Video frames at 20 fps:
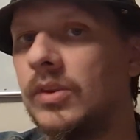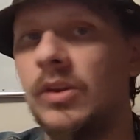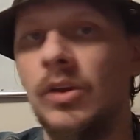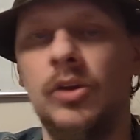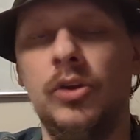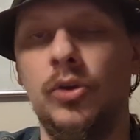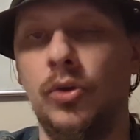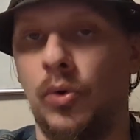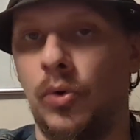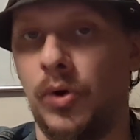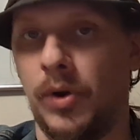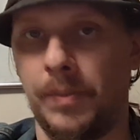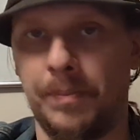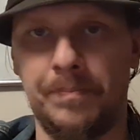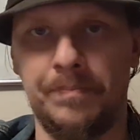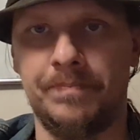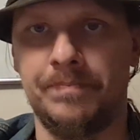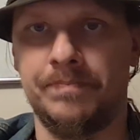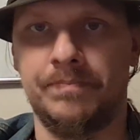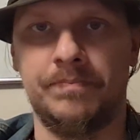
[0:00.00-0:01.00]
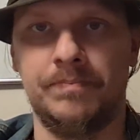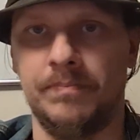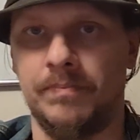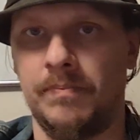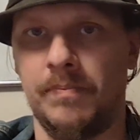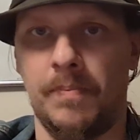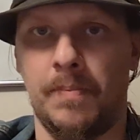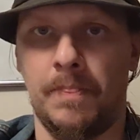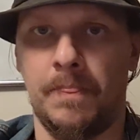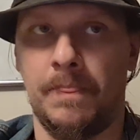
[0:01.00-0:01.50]
your
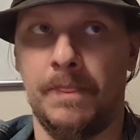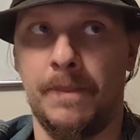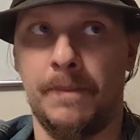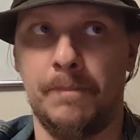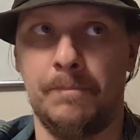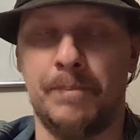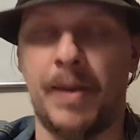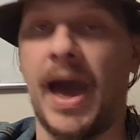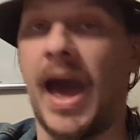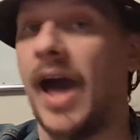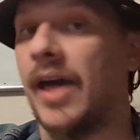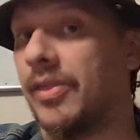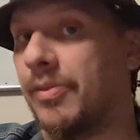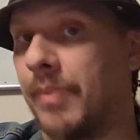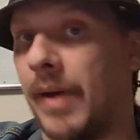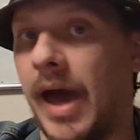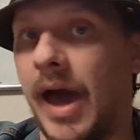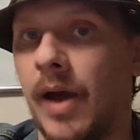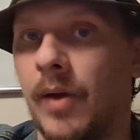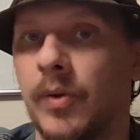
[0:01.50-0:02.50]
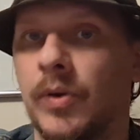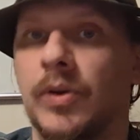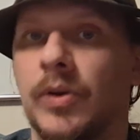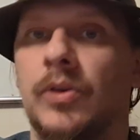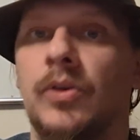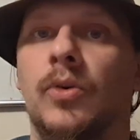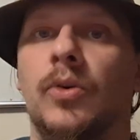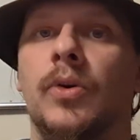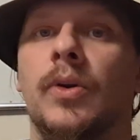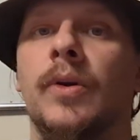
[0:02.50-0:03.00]
path power,
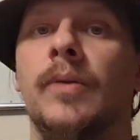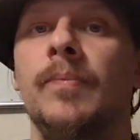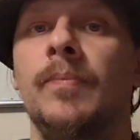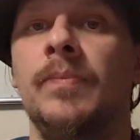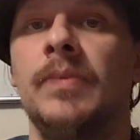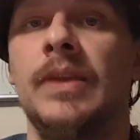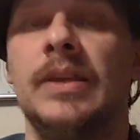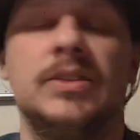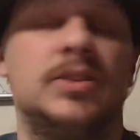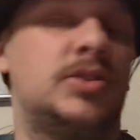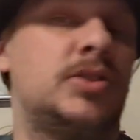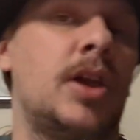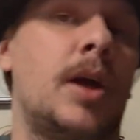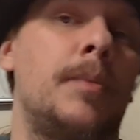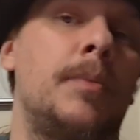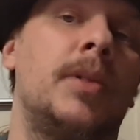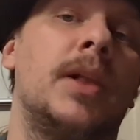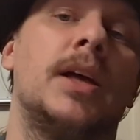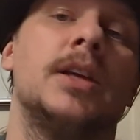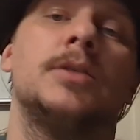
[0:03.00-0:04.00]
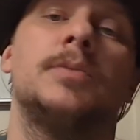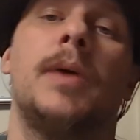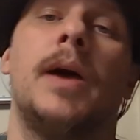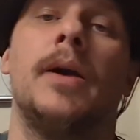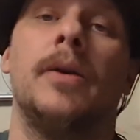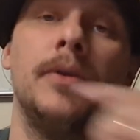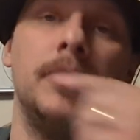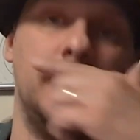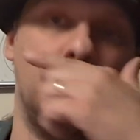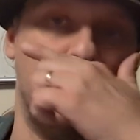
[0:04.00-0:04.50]
your subclass
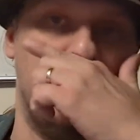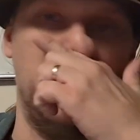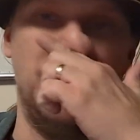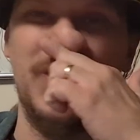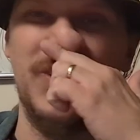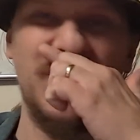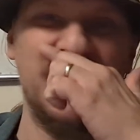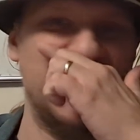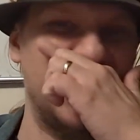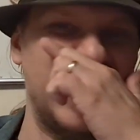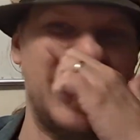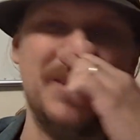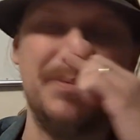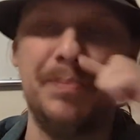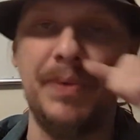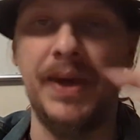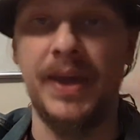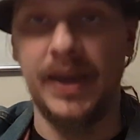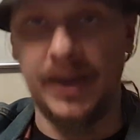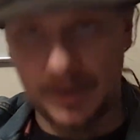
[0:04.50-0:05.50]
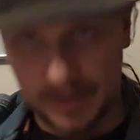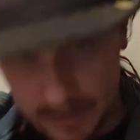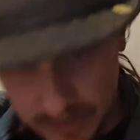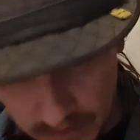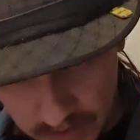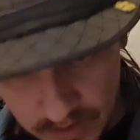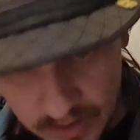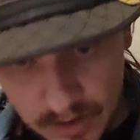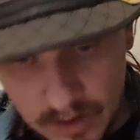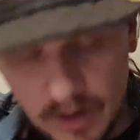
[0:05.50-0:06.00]
power. You don't get a pick.
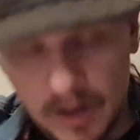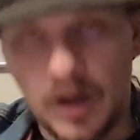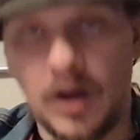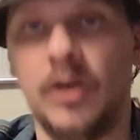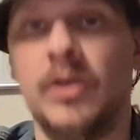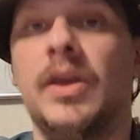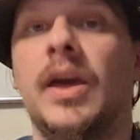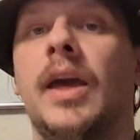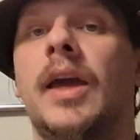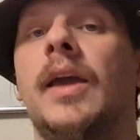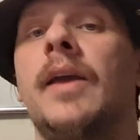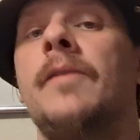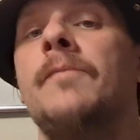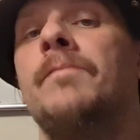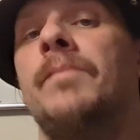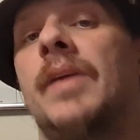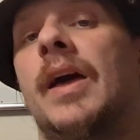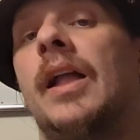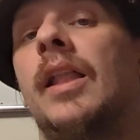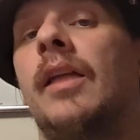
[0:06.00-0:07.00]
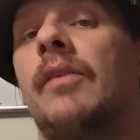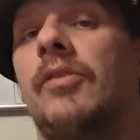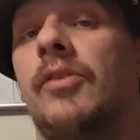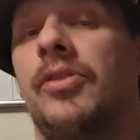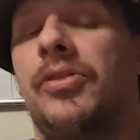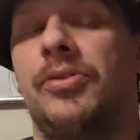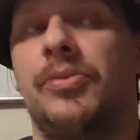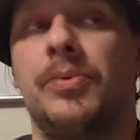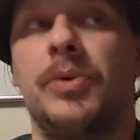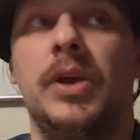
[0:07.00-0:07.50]
Okay, at
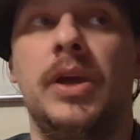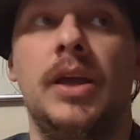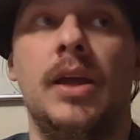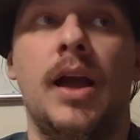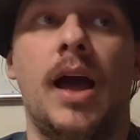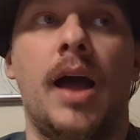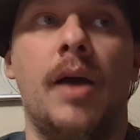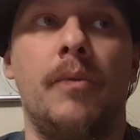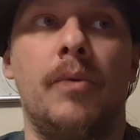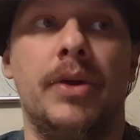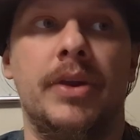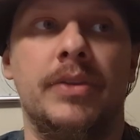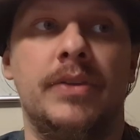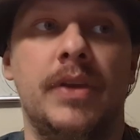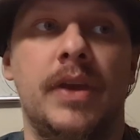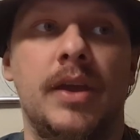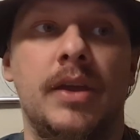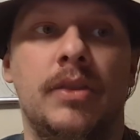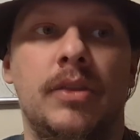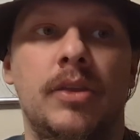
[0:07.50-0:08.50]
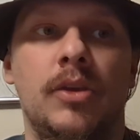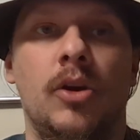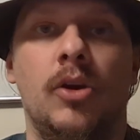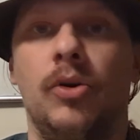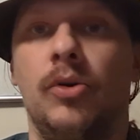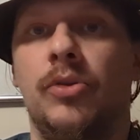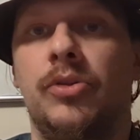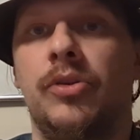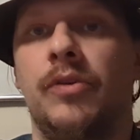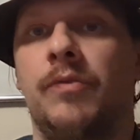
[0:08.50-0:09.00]
level 3, I want to take the
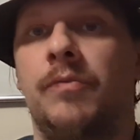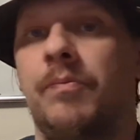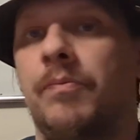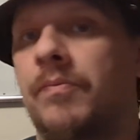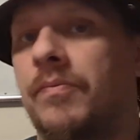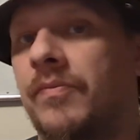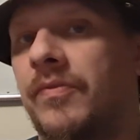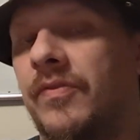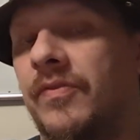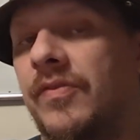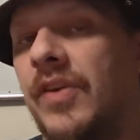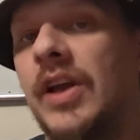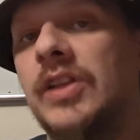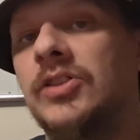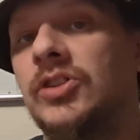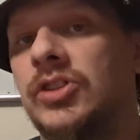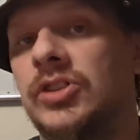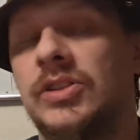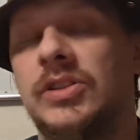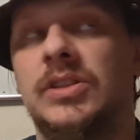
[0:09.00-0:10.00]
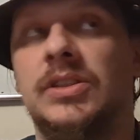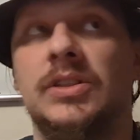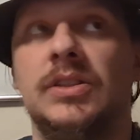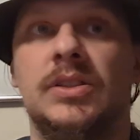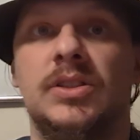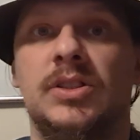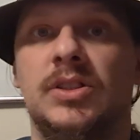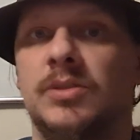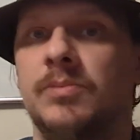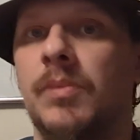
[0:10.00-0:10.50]
Oath of
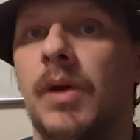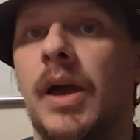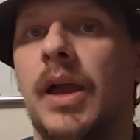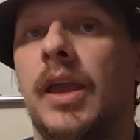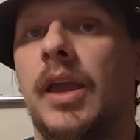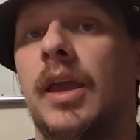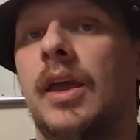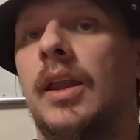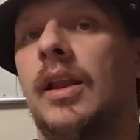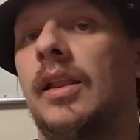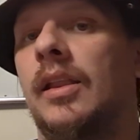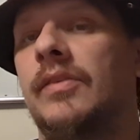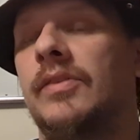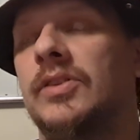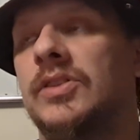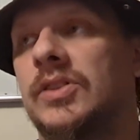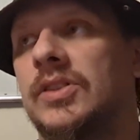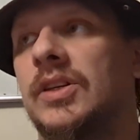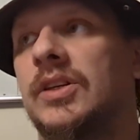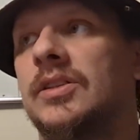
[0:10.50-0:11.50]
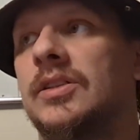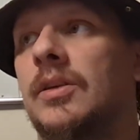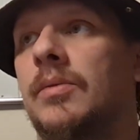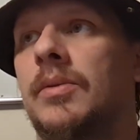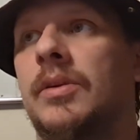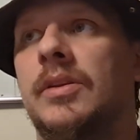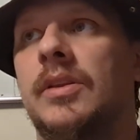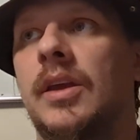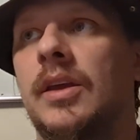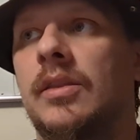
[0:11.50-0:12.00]
Vengeance's Smite, and at level 6, I
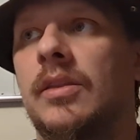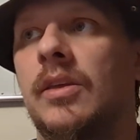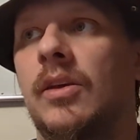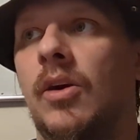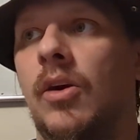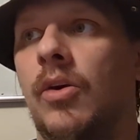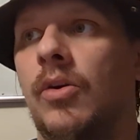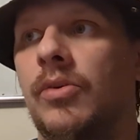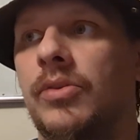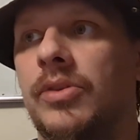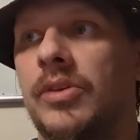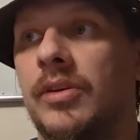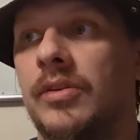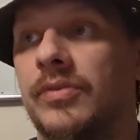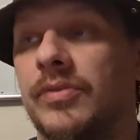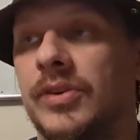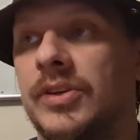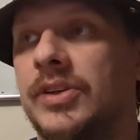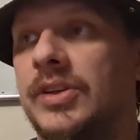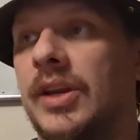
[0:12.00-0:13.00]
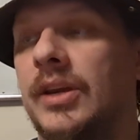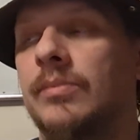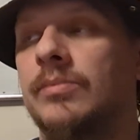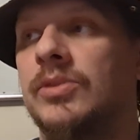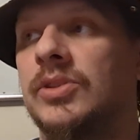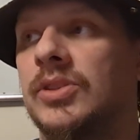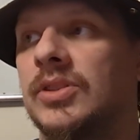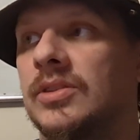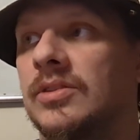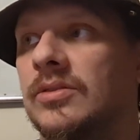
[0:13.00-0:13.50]
want to take the Oath of
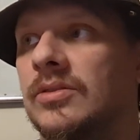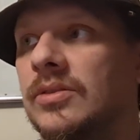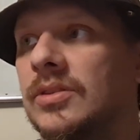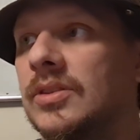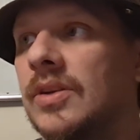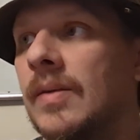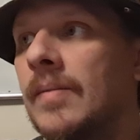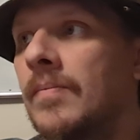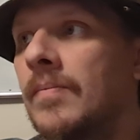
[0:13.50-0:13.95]
Redemption's